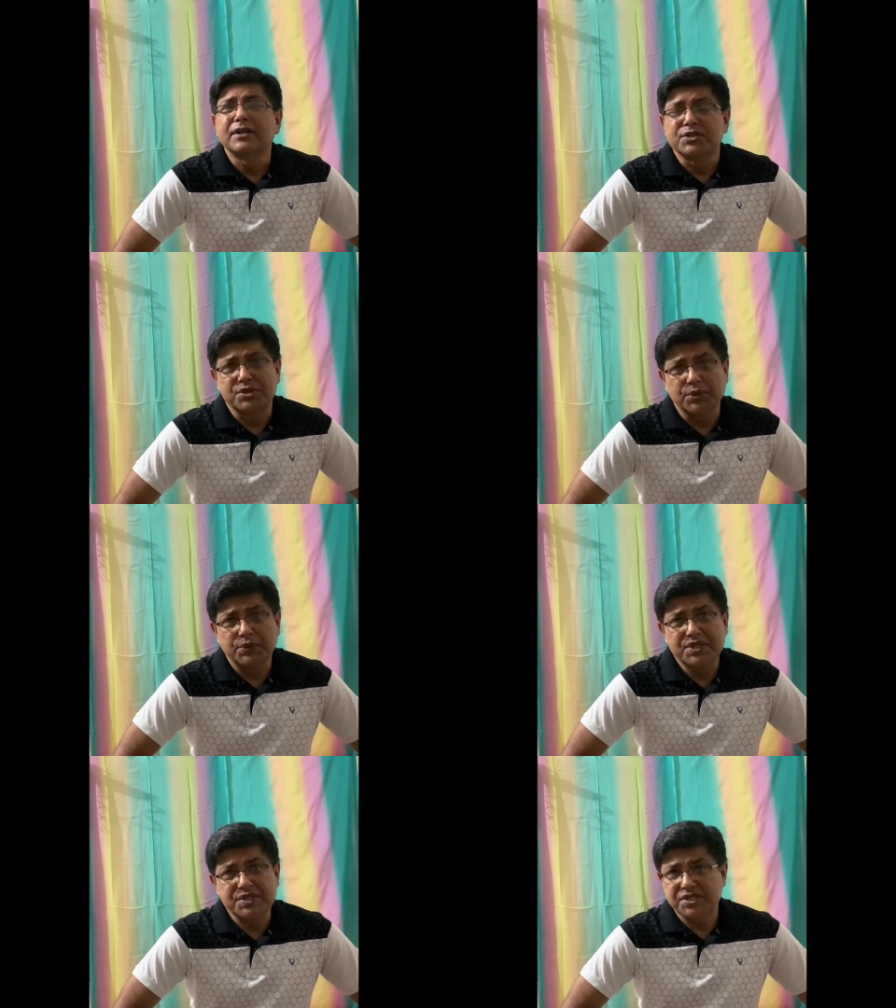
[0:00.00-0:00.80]

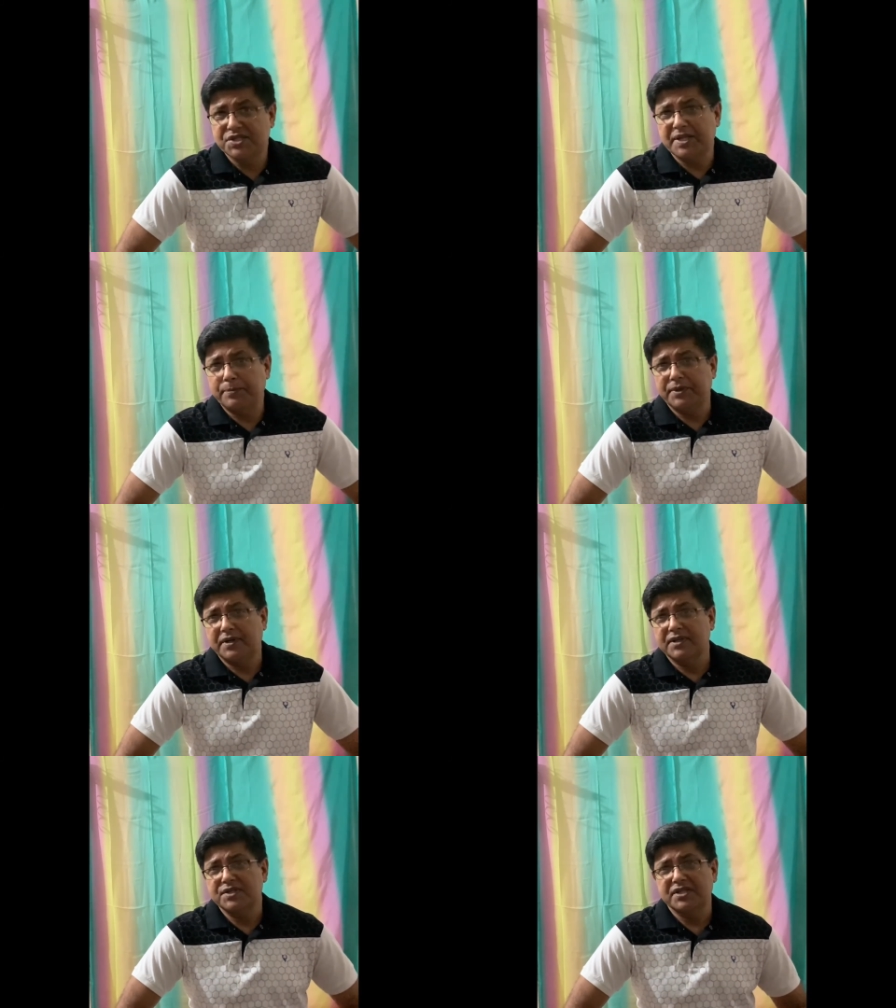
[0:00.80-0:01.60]
Johnny's
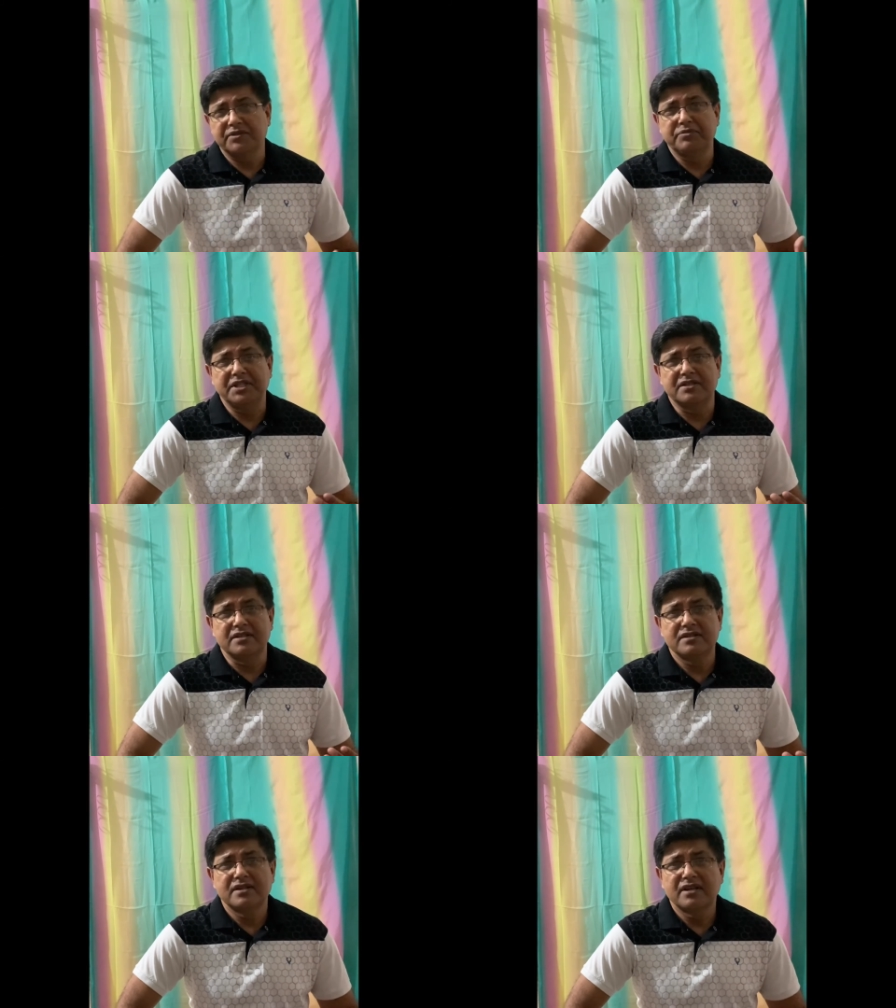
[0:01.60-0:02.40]
disappearance had been
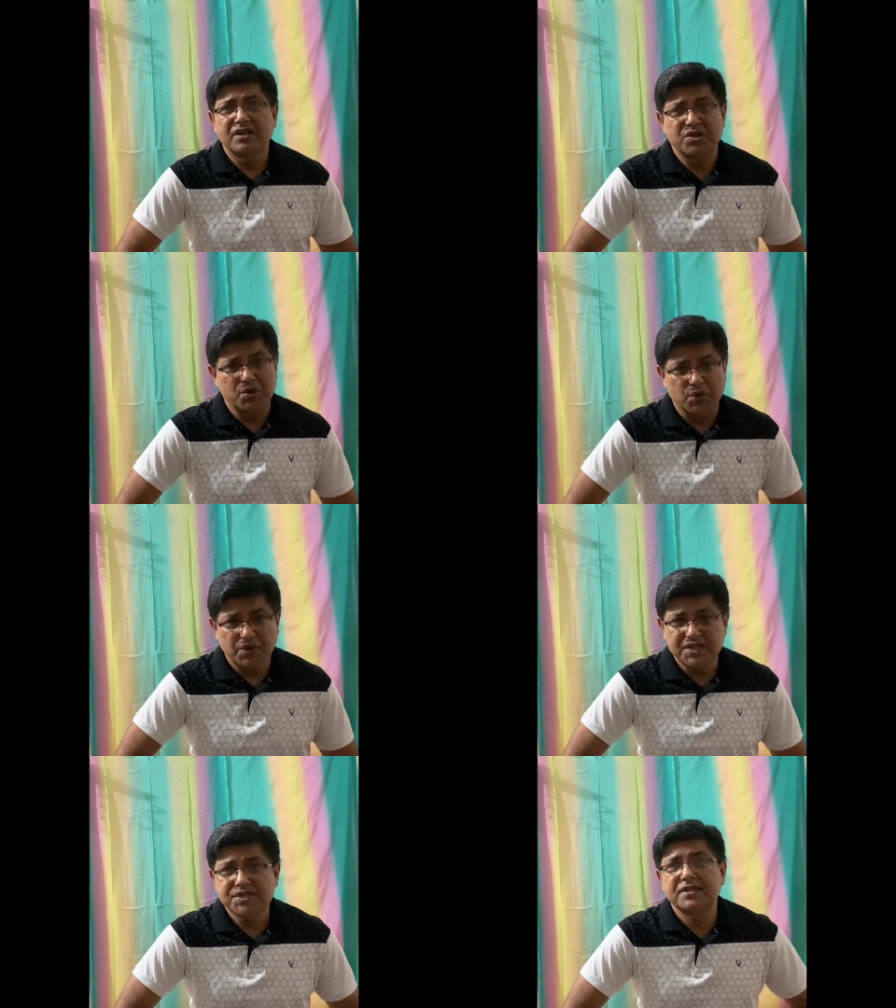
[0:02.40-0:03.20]

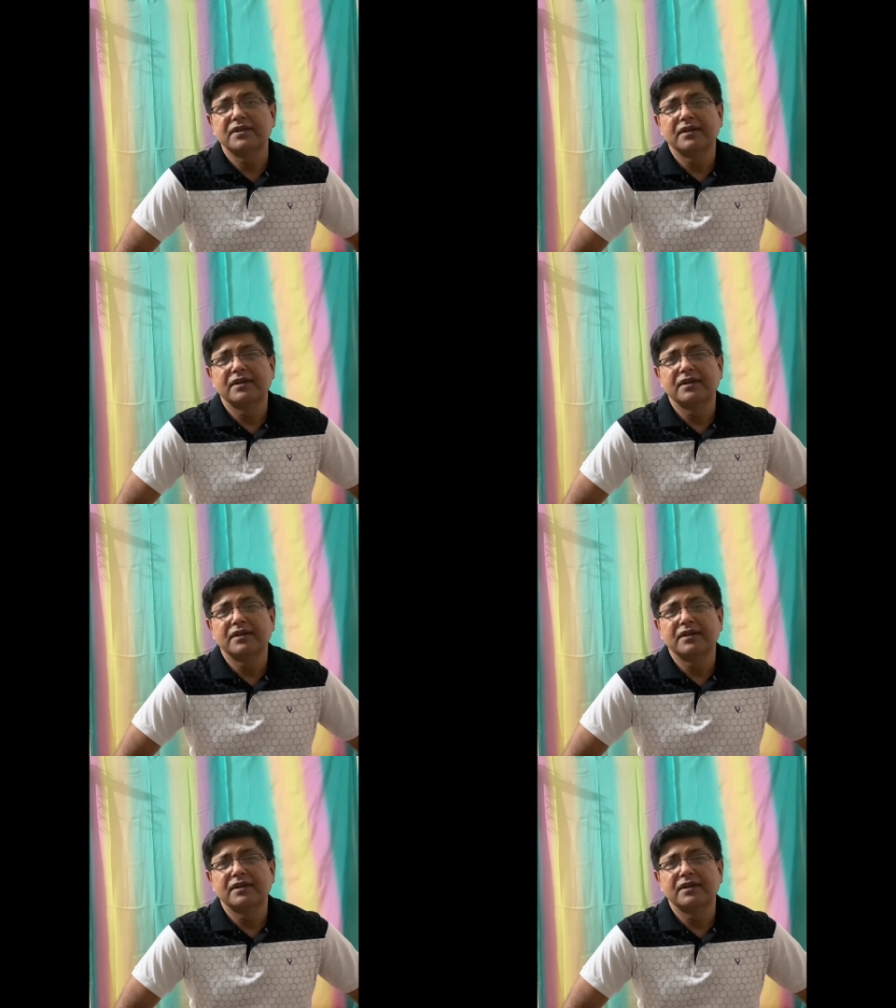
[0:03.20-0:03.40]
noticed,